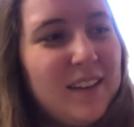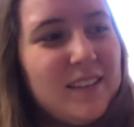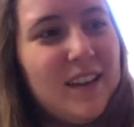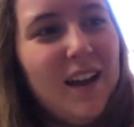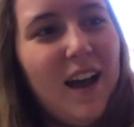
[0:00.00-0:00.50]

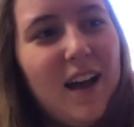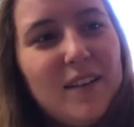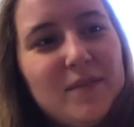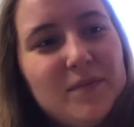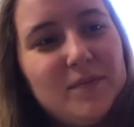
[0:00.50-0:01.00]

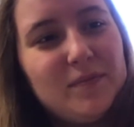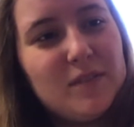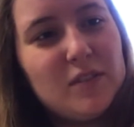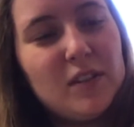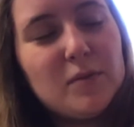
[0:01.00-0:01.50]
Yeah,
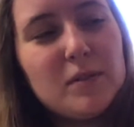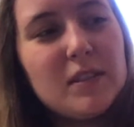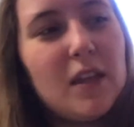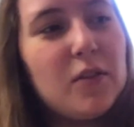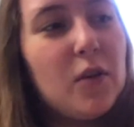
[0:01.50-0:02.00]
so this one's
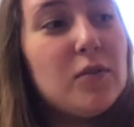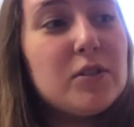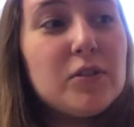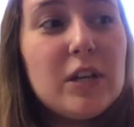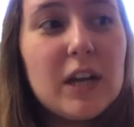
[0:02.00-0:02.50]
the, those
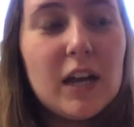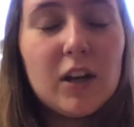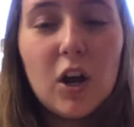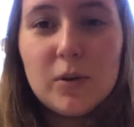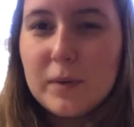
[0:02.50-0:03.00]
three are kind of
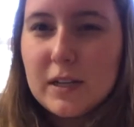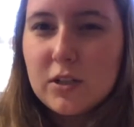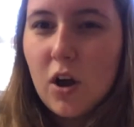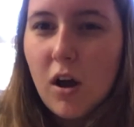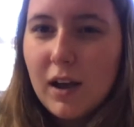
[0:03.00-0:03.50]
hard because
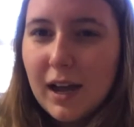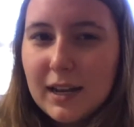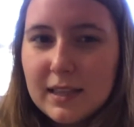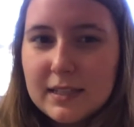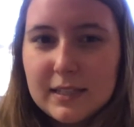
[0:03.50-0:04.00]
they're all
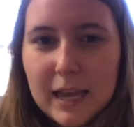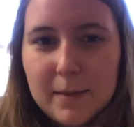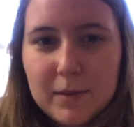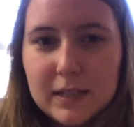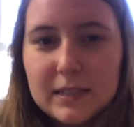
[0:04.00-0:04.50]
kind of the
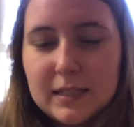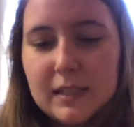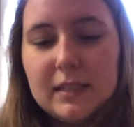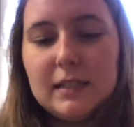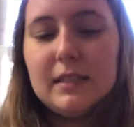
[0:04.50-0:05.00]
same
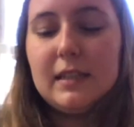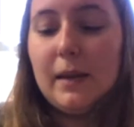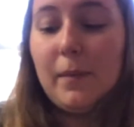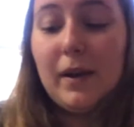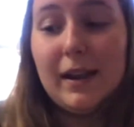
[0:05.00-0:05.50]
consistency,
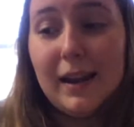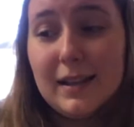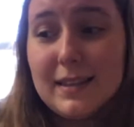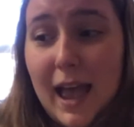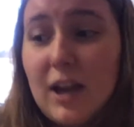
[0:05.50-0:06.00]
but it
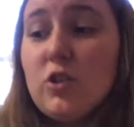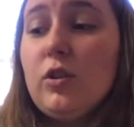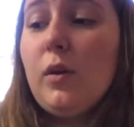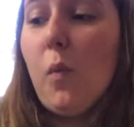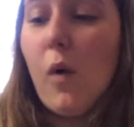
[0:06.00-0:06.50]
is
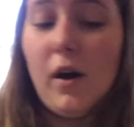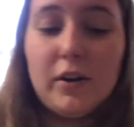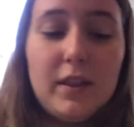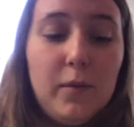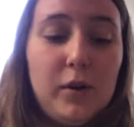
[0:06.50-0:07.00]
actually
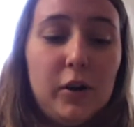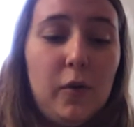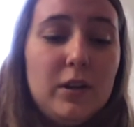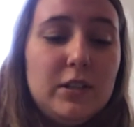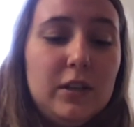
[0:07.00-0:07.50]
water that we are
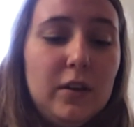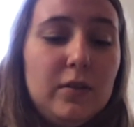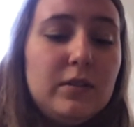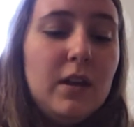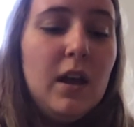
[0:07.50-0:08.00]
going to use.